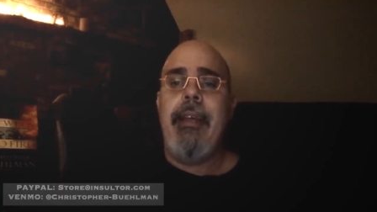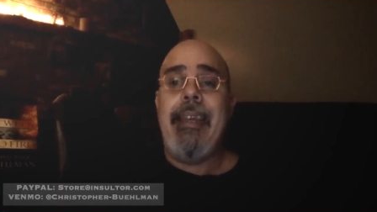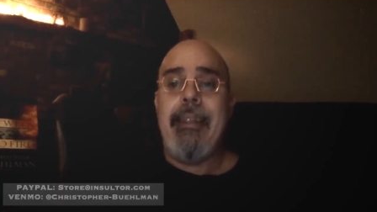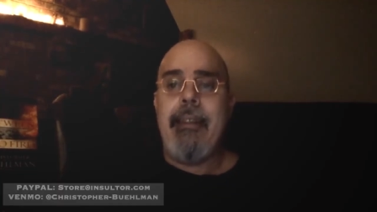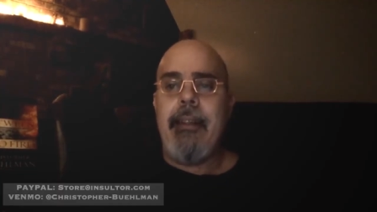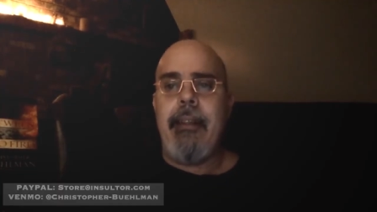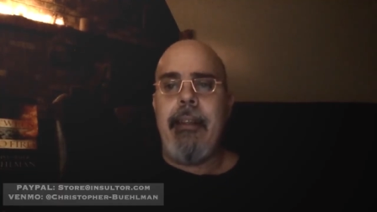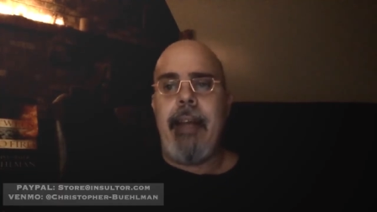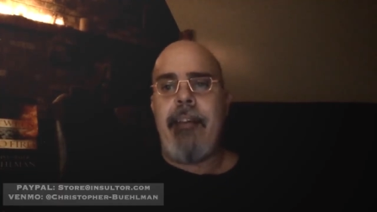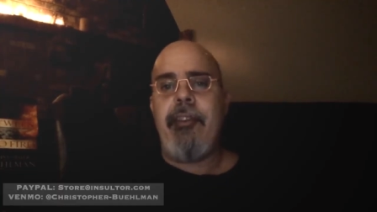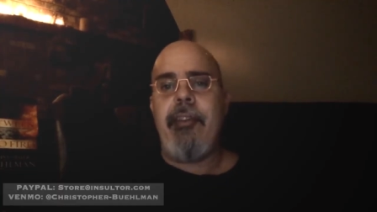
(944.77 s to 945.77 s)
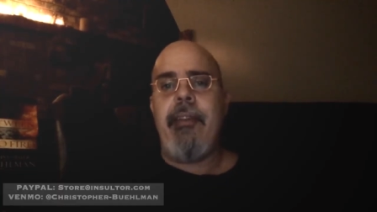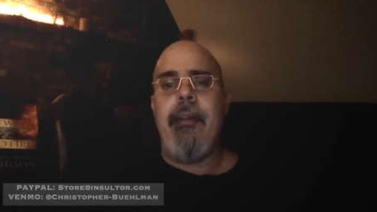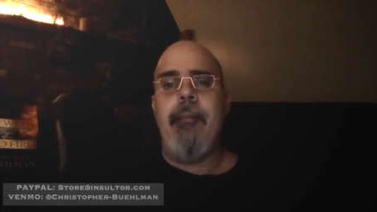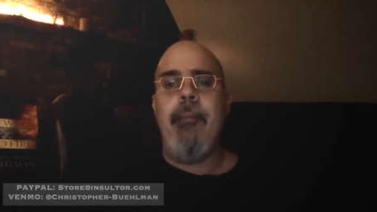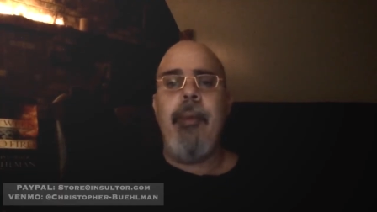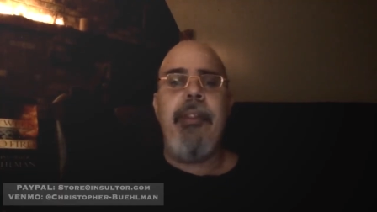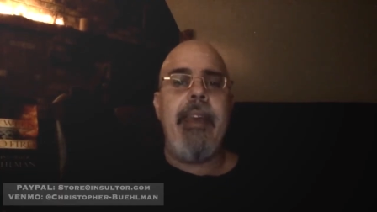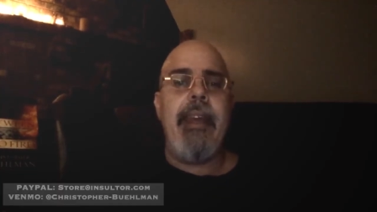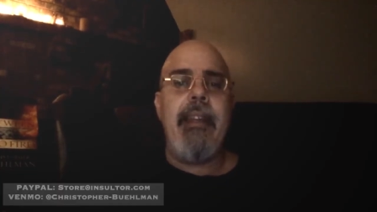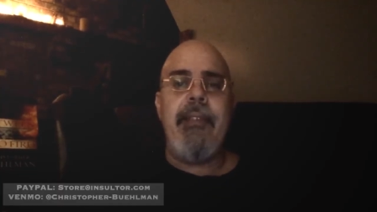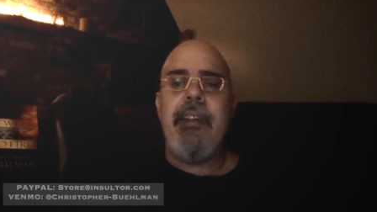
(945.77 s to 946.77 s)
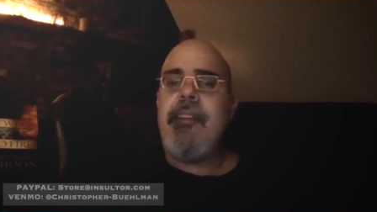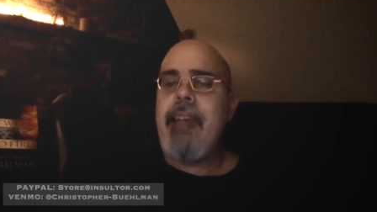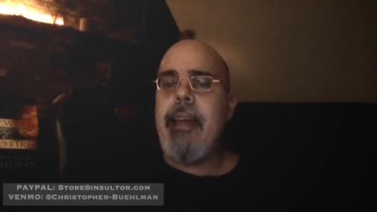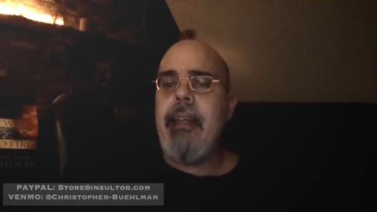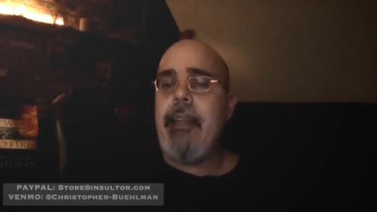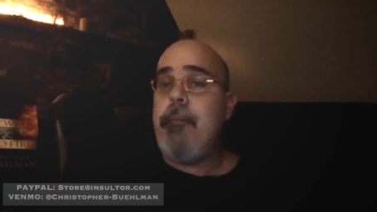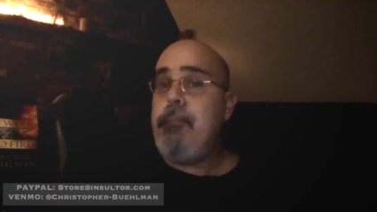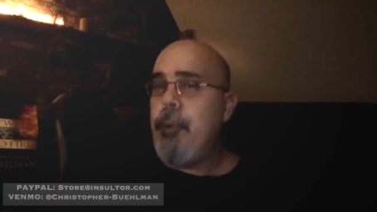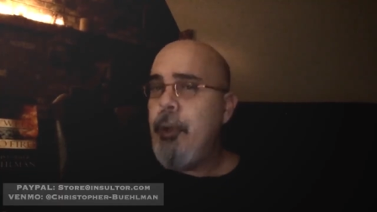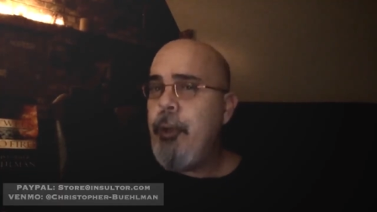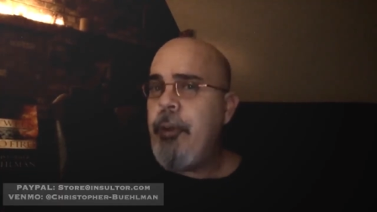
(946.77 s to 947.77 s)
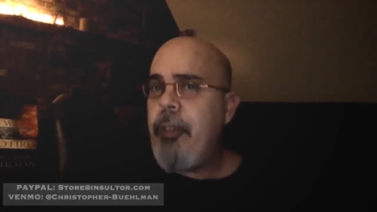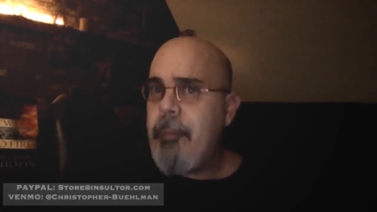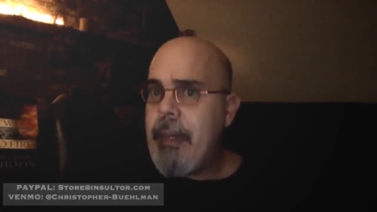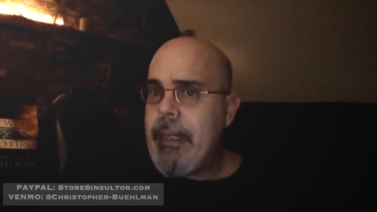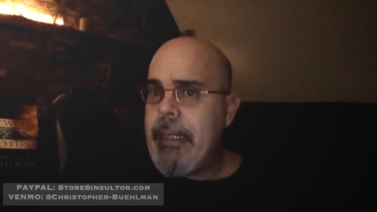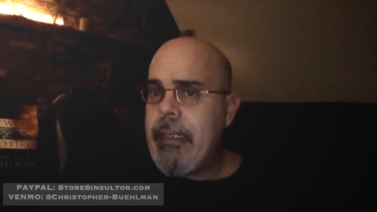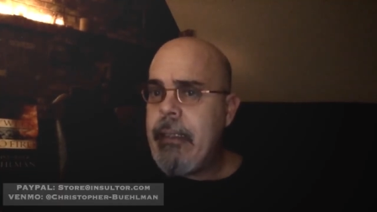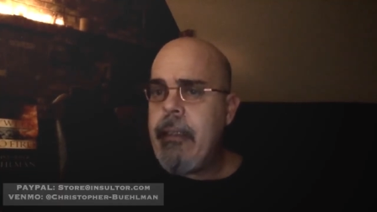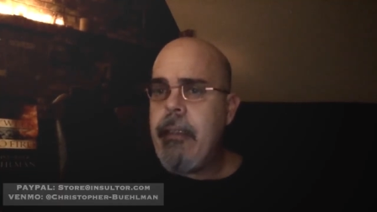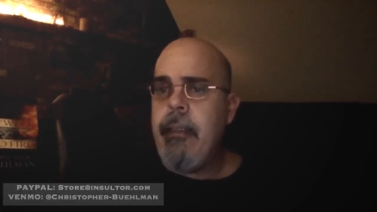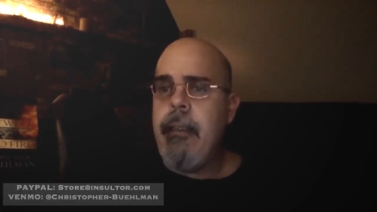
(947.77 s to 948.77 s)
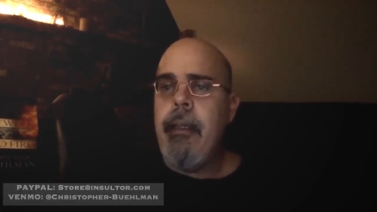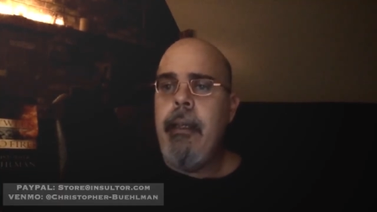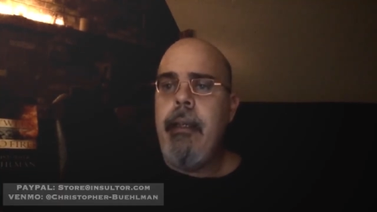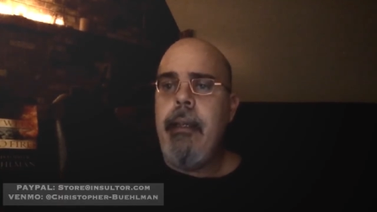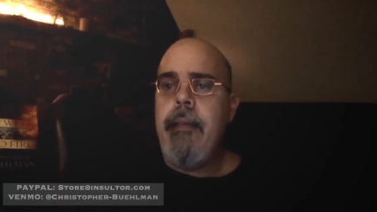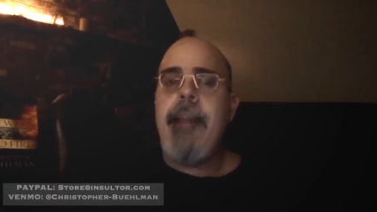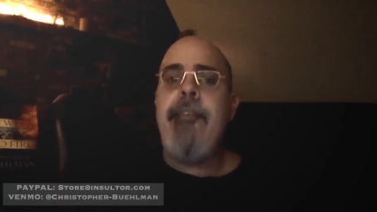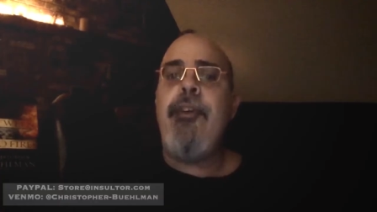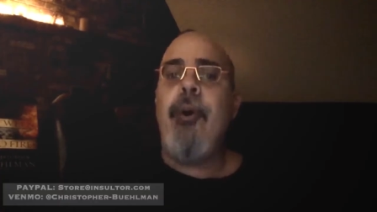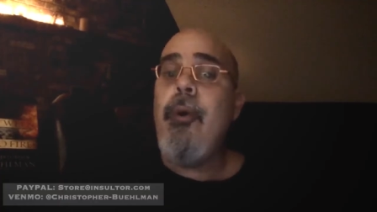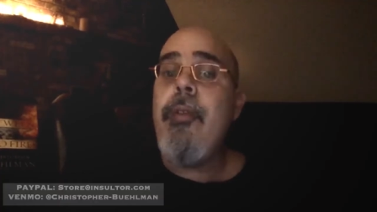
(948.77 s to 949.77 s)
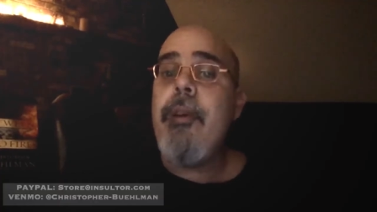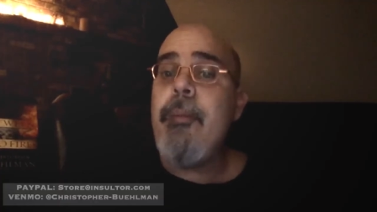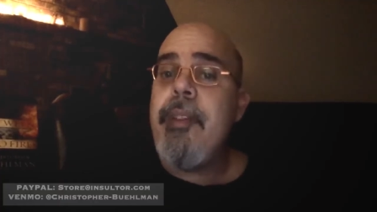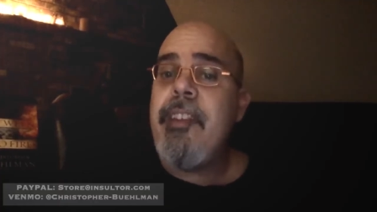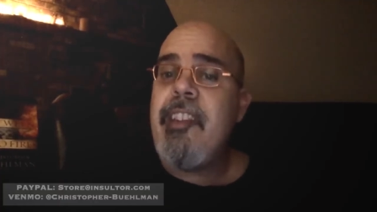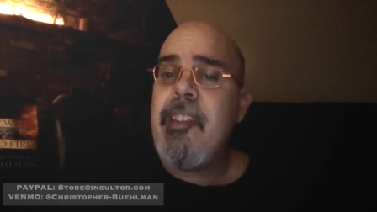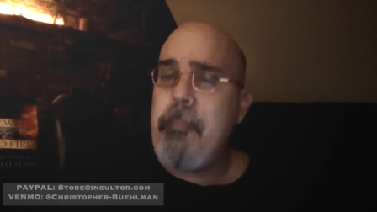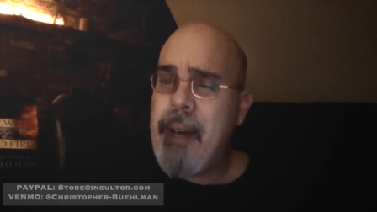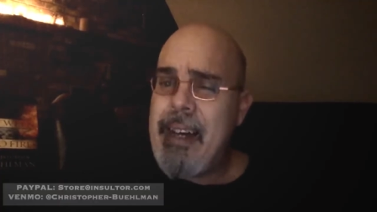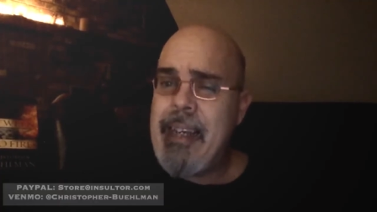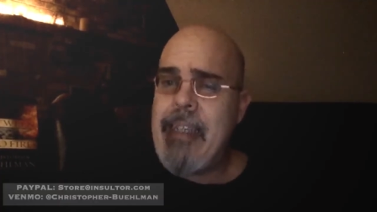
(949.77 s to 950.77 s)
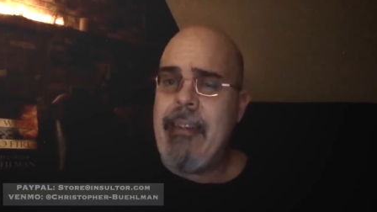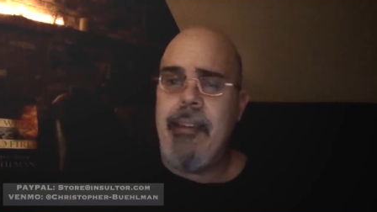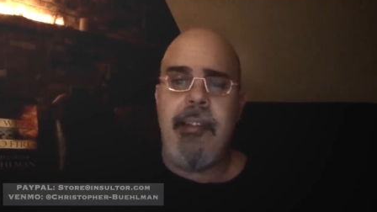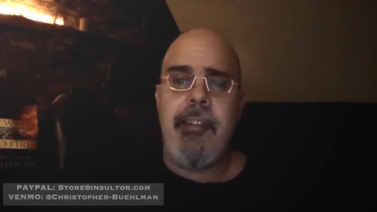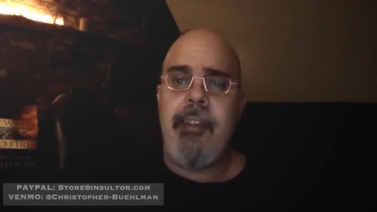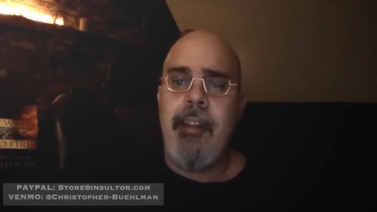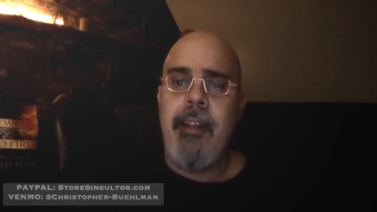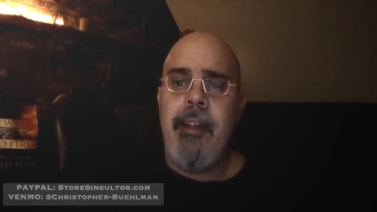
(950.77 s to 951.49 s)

It had lashed at them with the end of its tail and pulled the men in, then tore them with spines,